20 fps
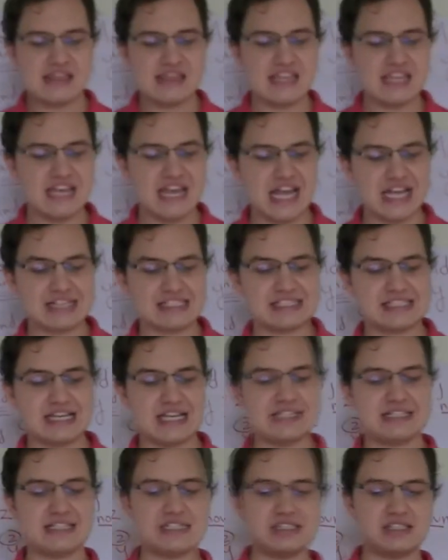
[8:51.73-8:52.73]
The next
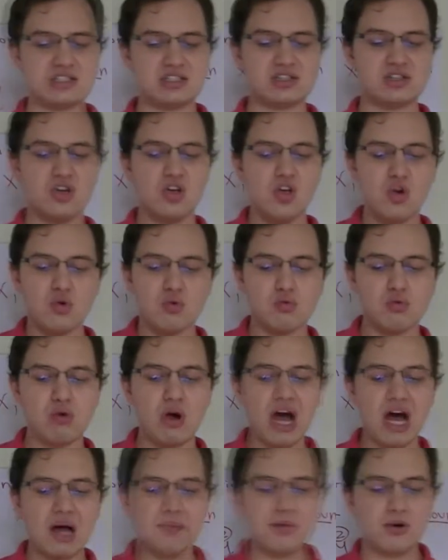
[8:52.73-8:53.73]
sentence,
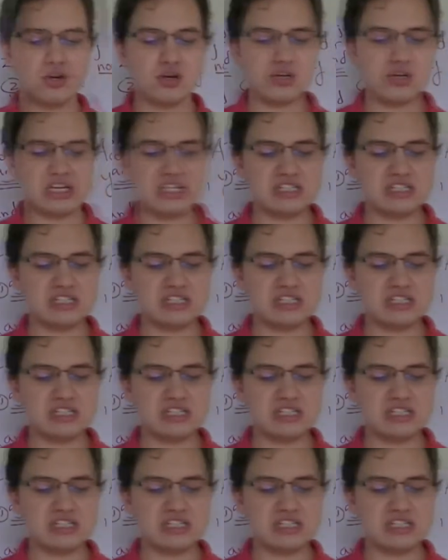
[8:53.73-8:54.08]
Robert